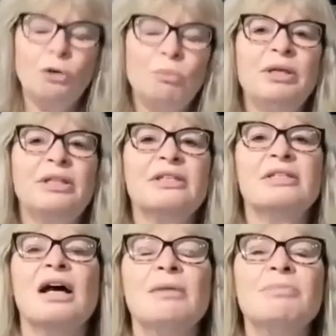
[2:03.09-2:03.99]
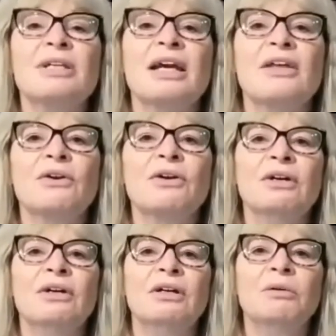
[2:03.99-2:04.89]
Hoping this time
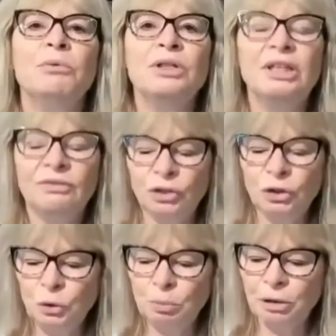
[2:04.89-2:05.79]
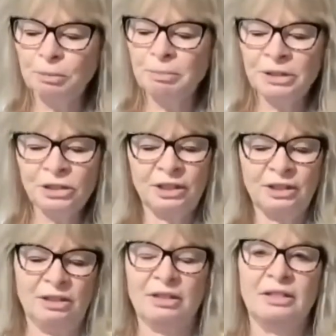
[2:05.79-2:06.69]
together will give you
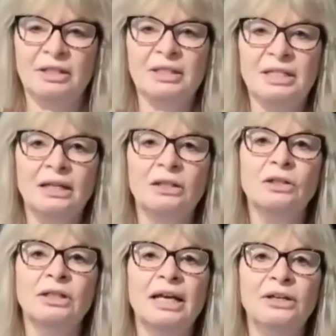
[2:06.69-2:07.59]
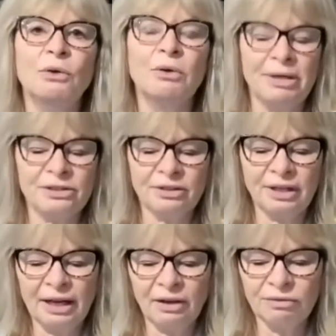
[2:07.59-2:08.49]
permission to take a look at your mental
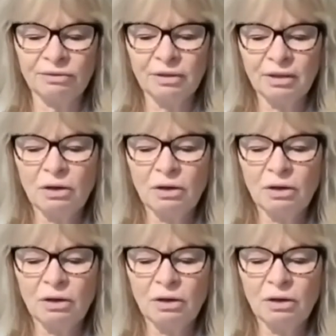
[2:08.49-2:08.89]
health